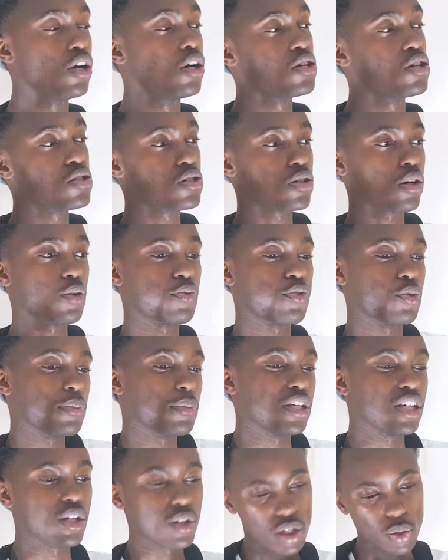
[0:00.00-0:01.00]
So for
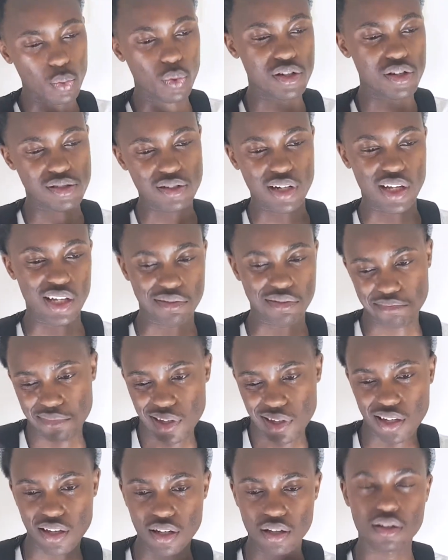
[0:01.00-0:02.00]
me it was like
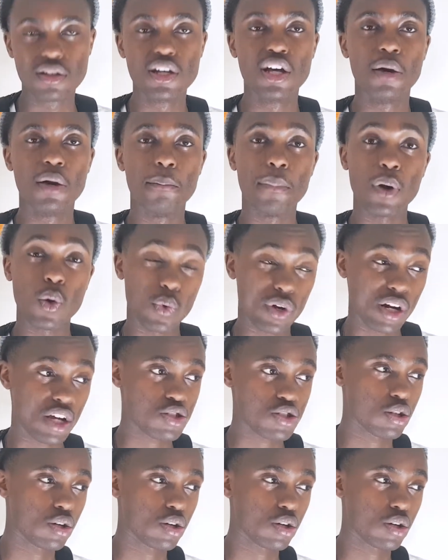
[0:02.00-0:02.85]
yeah. But when I saw